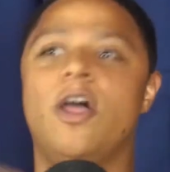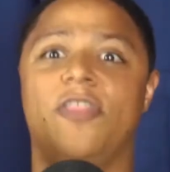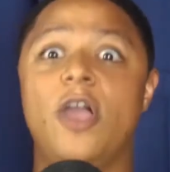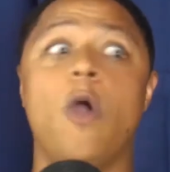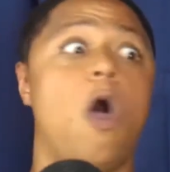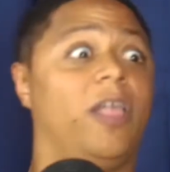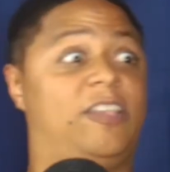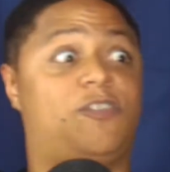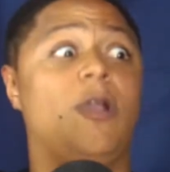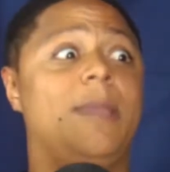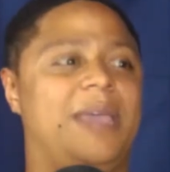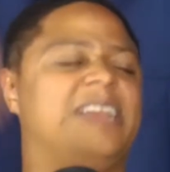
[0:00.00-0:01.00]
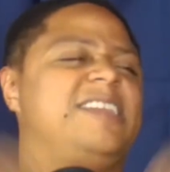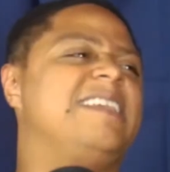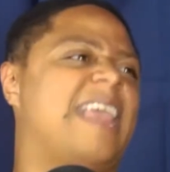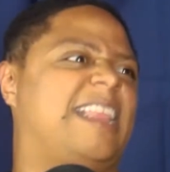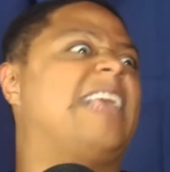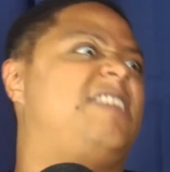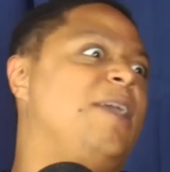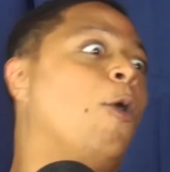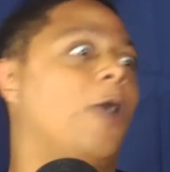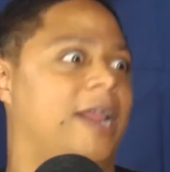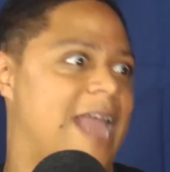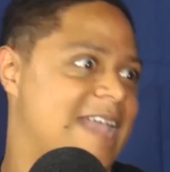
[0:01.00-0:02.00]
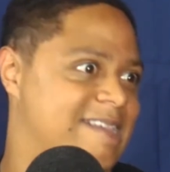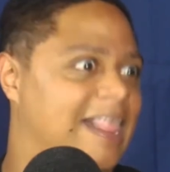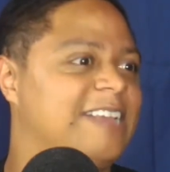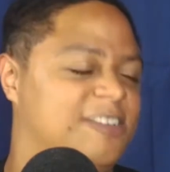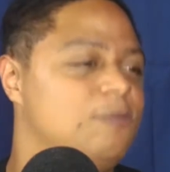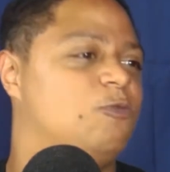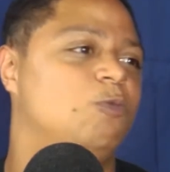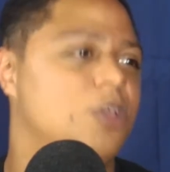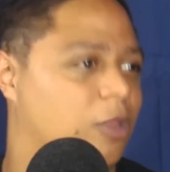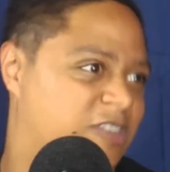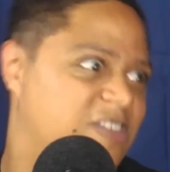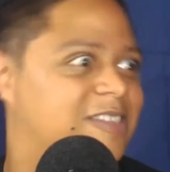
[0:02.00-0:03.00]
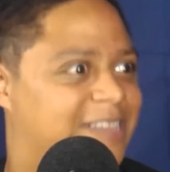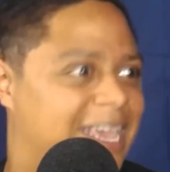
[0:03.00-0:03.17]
No, they're all like screaming, and she's like she organized it, like she was, she's